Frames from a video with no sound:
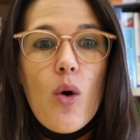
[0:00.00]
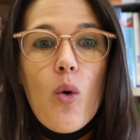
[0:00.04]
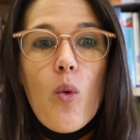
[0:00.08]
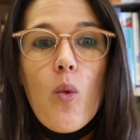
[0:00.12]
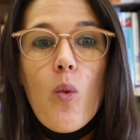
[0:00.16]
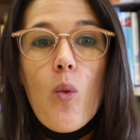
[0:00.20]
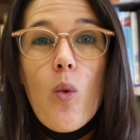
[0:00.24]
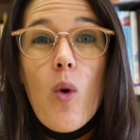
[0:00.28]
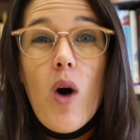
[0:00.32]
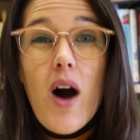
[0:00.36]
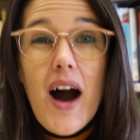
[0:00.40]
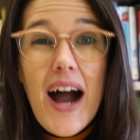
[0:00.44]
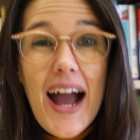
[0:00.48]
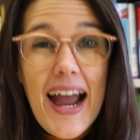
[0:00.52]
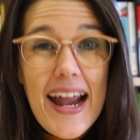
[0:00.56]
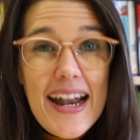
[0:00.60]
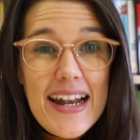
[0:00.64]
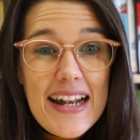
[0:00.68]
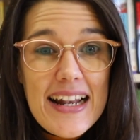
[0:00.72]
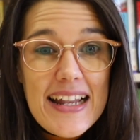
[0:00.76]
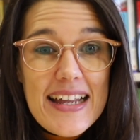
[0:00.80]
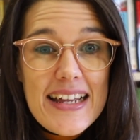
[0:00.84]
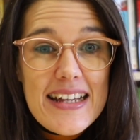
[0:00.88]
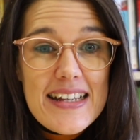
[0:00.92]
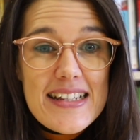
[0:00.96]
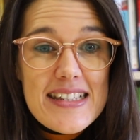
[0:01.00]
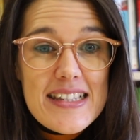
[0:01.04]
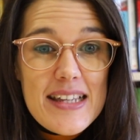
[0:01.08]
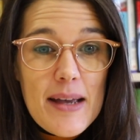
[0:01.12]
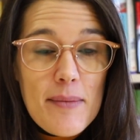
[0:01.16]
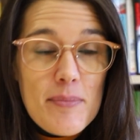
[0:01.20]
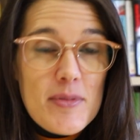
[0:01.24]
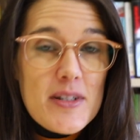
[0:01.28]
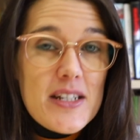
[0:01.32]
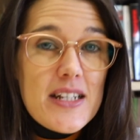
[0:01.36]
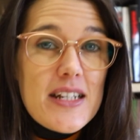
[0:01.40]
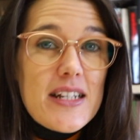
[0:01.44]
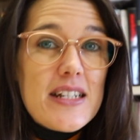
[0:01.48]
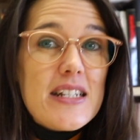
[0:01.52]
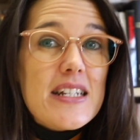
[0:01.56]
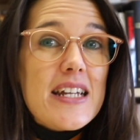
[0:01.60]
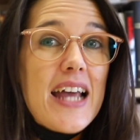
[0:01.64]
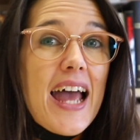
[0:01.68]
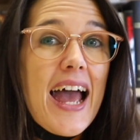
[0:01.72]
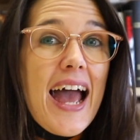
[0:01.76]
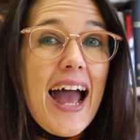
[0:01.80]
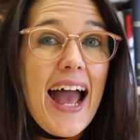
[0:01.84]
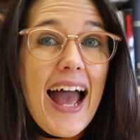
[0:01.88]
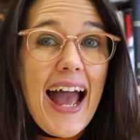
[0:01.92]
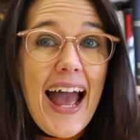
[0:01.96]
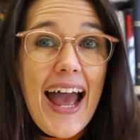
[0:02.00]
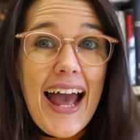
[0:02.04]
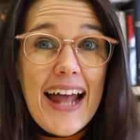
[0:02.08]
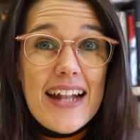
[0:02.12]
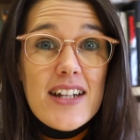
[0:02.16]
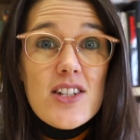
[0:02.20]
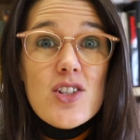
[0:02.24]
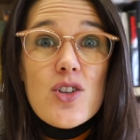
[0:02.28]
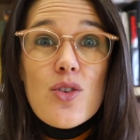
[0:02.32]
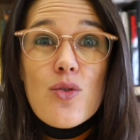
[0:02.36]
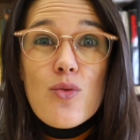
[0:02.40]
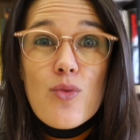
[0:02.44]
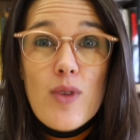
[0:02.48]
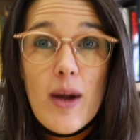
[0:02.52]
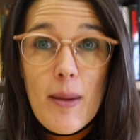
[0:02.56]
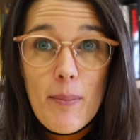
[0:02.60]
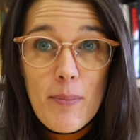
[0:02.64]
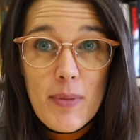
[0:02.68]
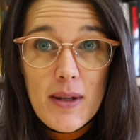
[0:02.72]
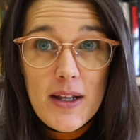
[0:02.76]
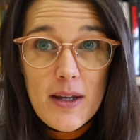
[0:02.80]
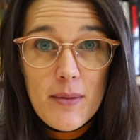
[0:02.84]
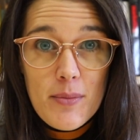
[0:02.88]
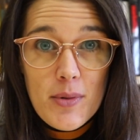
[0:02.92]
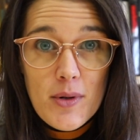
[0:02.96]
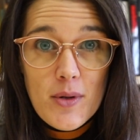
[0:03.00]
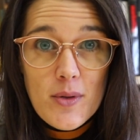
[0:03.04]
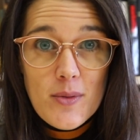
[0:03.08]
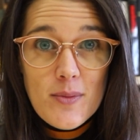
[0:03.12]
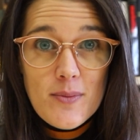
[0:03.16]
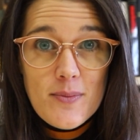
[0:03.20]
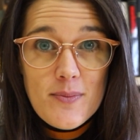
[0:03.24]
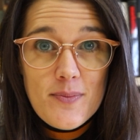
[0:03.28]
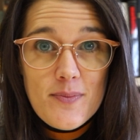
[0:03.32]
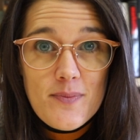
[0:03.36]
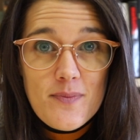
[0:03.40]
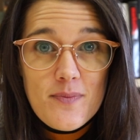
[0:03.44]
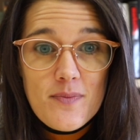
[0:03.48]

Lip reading: widely accepted, and replicable.